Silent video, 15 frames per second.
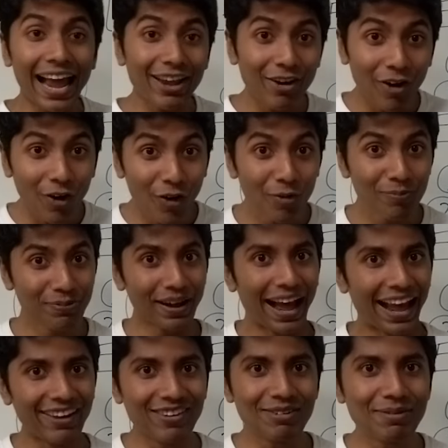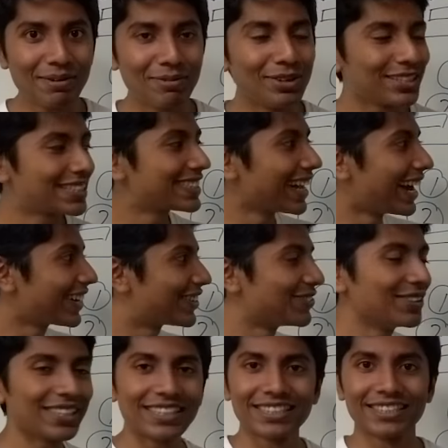I hope I will be able to start
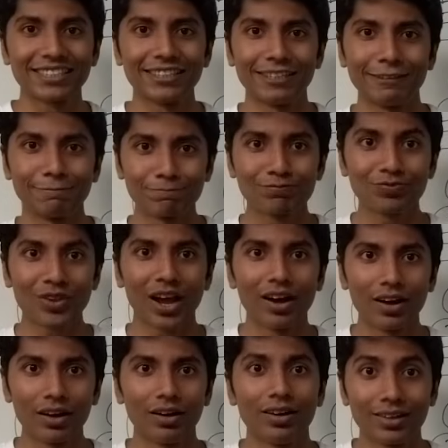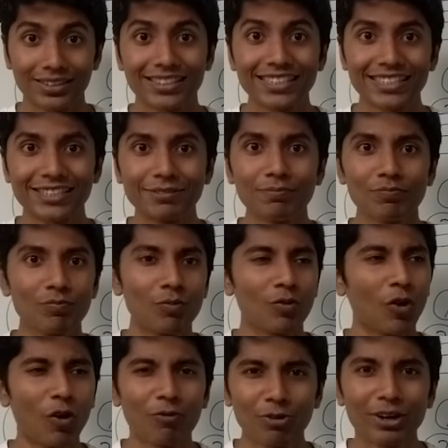with a system,
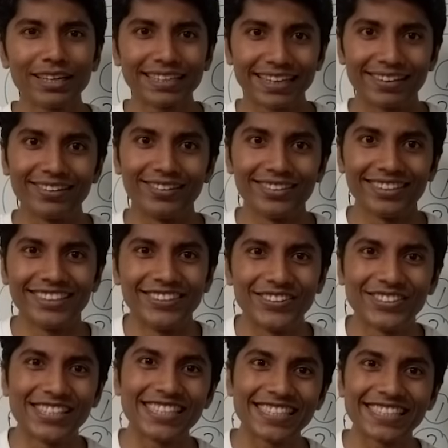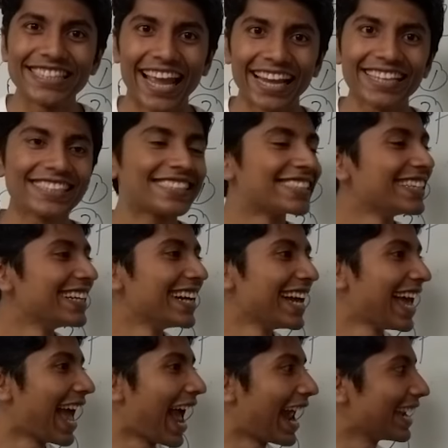hopefully Tinder, which is next.
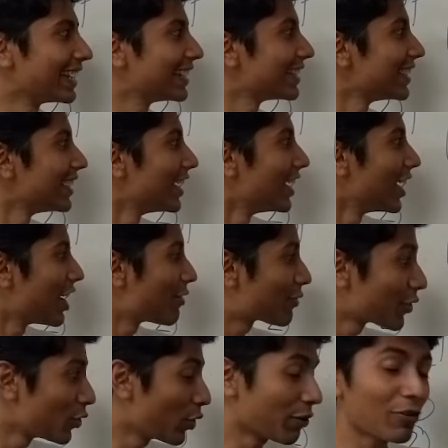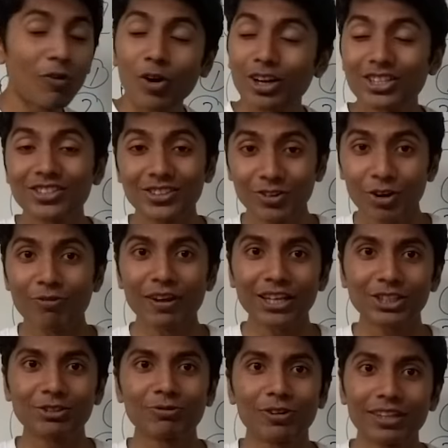And if you want a
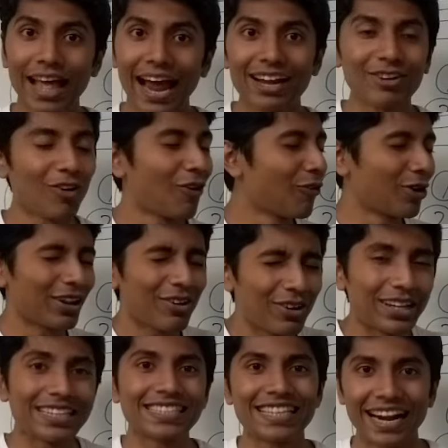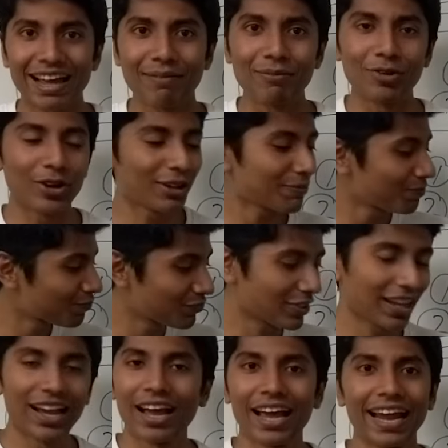notification for that or whatever it is that I'm doing,
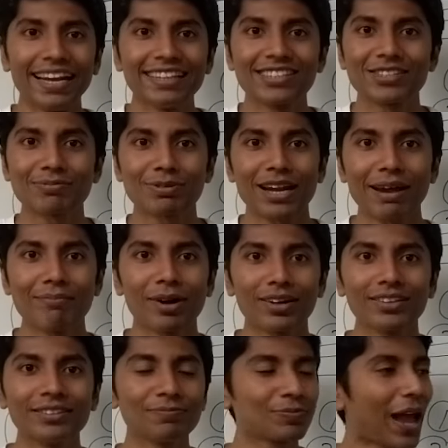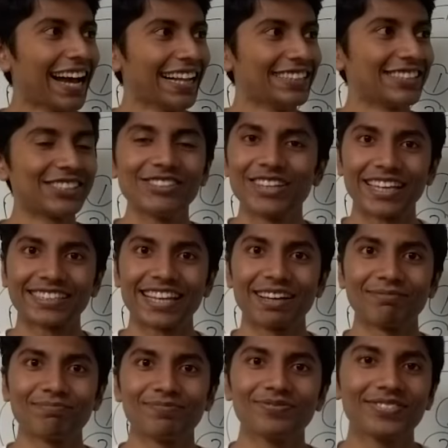hit the subscribe button. I'll see you next
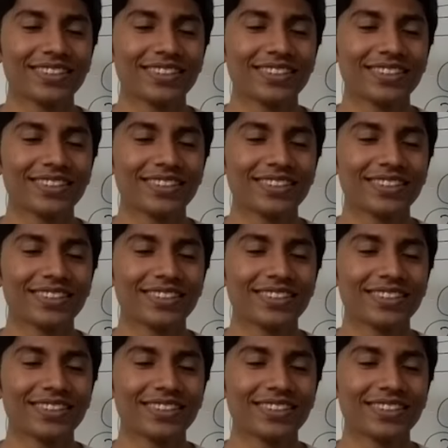time.